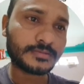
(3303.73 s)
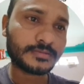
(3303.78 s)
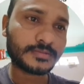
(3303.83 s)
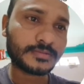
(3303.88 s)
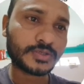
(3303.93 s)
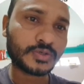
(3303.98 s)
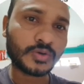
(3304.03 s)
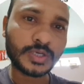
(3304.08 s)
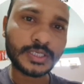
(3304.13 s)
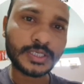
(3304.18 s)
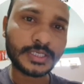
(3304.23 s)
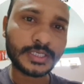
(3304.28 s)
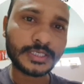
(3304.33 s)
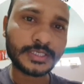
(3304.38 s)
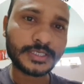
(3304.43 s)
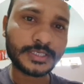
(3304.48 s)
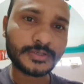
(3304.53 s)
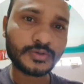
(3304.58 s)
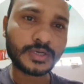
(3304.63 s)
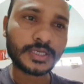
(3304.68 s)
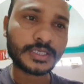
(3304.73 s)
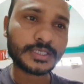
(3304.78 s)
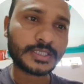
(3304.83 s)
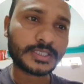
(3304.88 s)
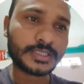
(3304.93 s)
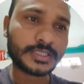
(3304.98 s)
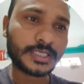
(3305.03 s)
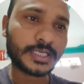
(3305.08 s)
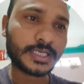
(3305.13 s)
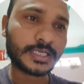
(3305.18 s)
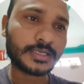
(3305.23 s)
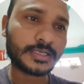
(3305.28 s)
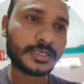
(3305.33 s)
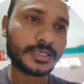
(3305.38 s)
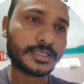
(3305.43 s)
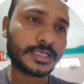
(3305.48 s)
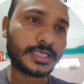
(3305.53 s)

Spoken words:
coordinated to another cell organelle, that is